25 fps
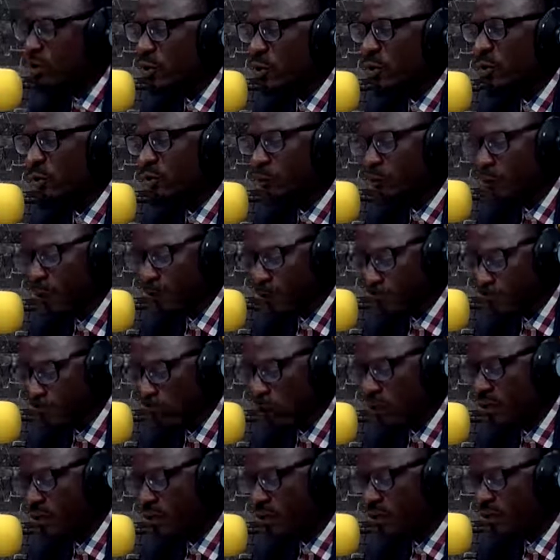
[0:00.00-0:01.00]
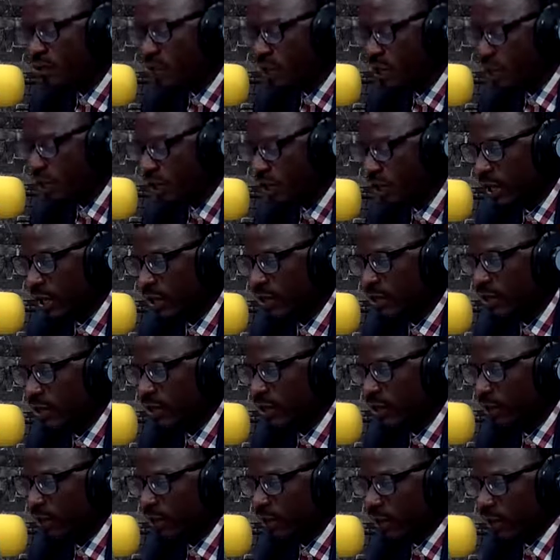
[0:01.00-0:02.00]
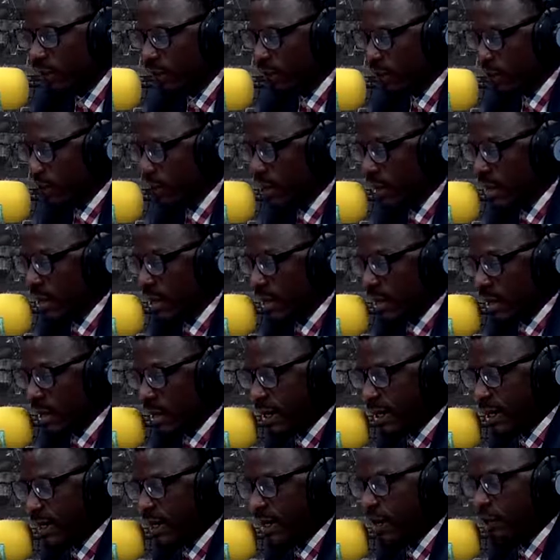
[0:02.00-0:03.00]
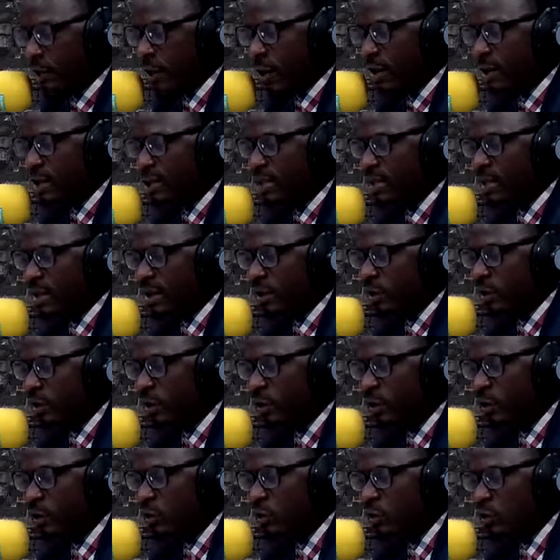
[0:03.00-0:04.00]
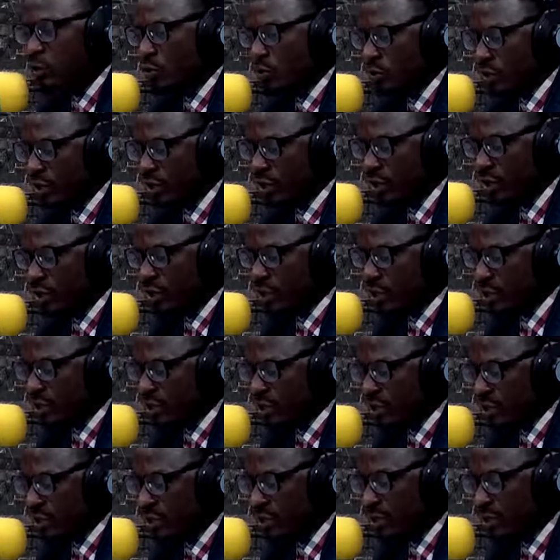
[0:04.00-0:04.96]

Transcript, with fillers: can follow us on Facebook and Nigeria Info FM. Uh, Yvonne is here with the news in just a